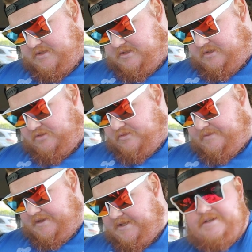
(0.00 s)
just
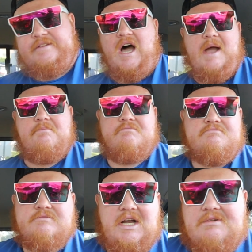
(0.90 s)
quit wasting time,
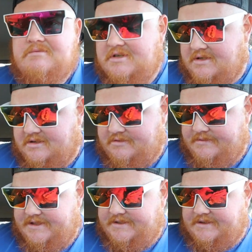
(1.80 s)
right? We're gonna quit
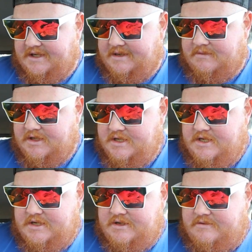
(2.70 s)
wasting time.
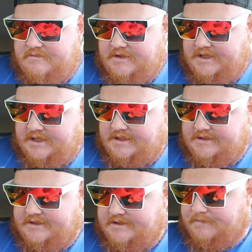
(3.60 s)
We're gonna get
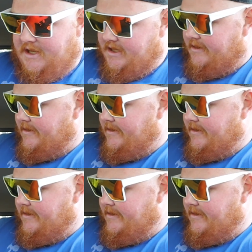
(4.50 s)
into this bad